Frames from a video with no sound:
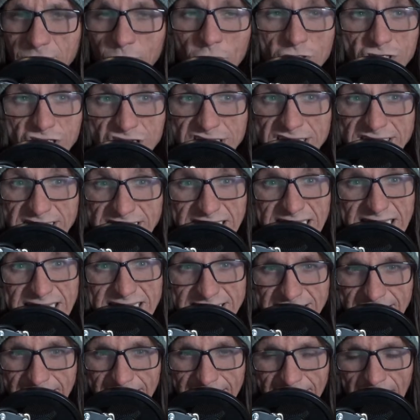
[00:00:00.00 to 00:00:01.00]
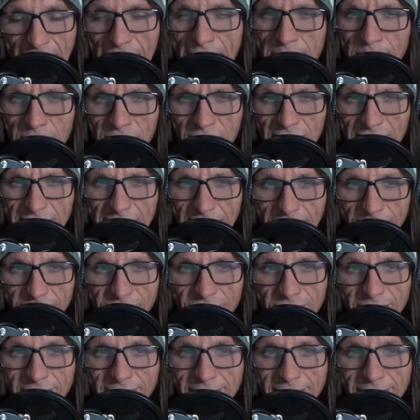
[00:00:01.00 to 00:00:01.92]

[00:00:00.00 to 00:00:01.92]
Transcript: well, she sees it, I believe,